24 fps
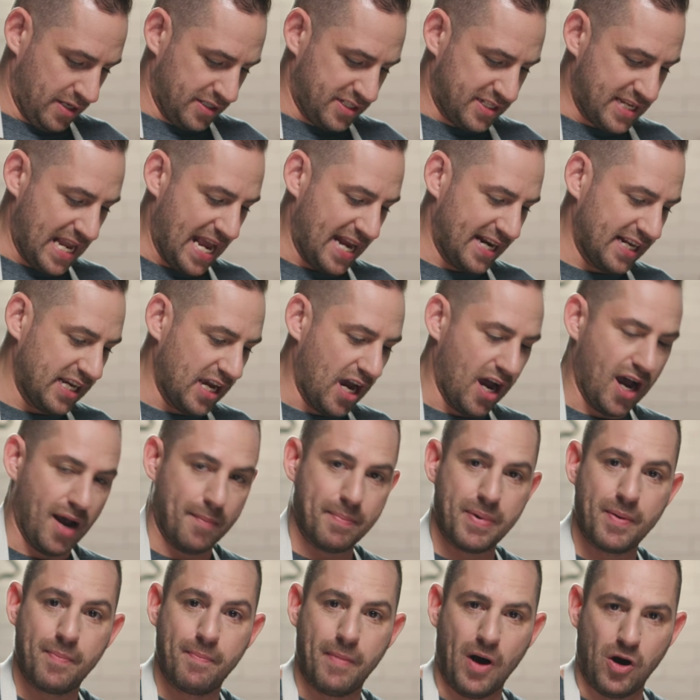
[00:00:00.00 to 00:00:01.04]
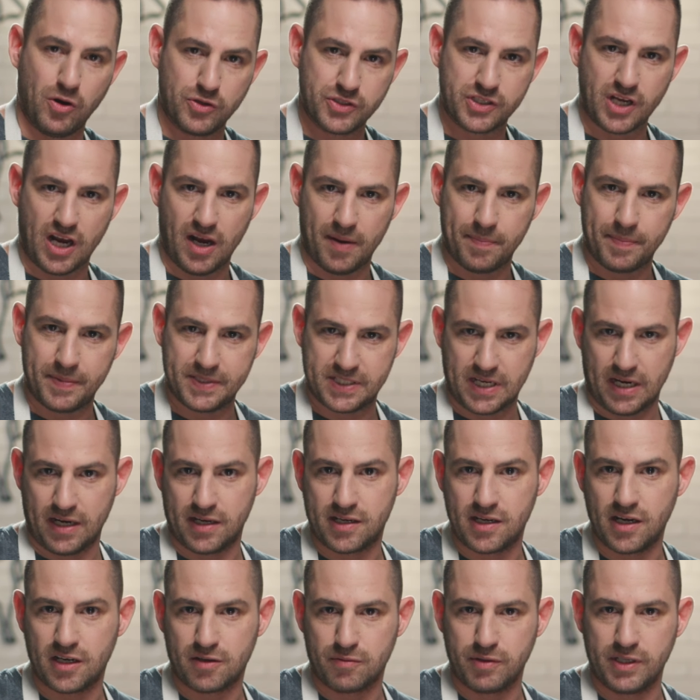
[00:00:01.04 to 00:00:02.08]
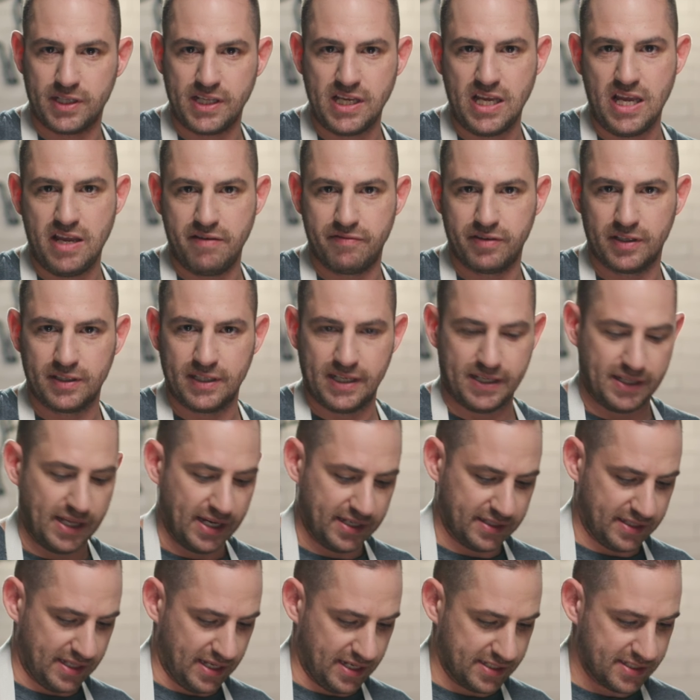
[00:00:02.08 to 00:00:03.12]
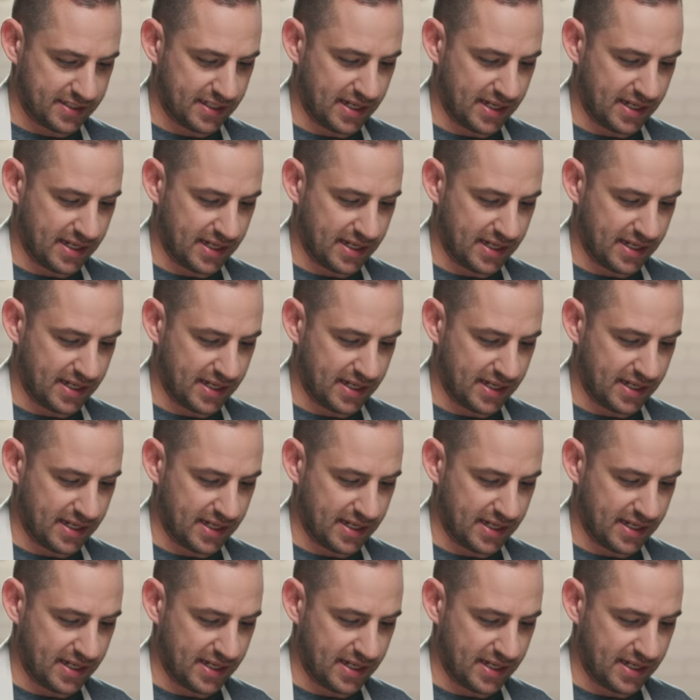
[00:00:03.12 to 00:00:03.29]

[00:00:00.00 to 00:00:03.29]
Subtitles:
standing up, bones up. It's gonna cook really evenly like this.